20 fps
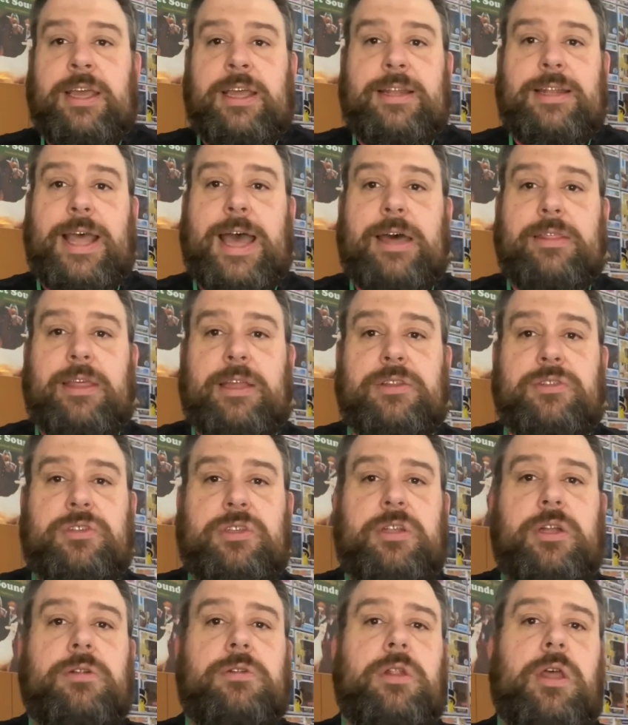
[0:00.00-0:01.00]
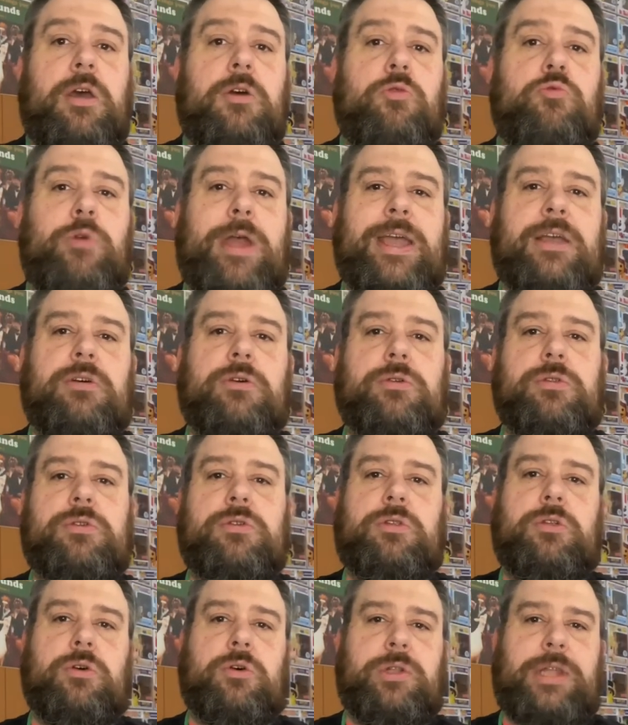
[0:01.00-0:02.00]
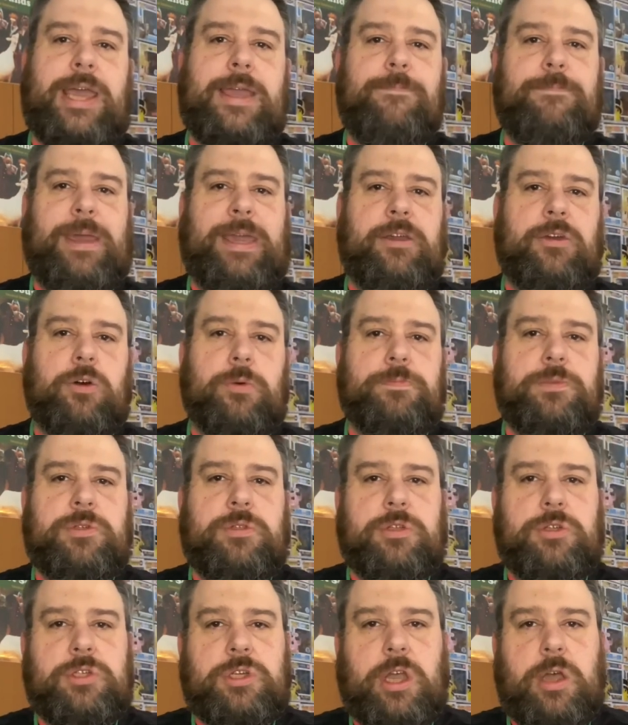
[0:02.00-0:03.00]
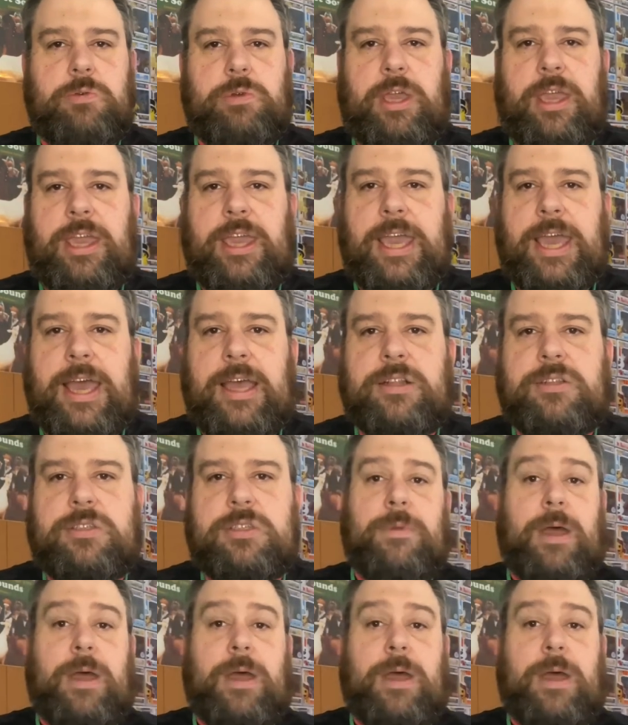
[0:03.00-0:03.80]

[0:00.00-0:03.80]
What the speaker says: Now then, still no Record Store Day pickups to show you yet.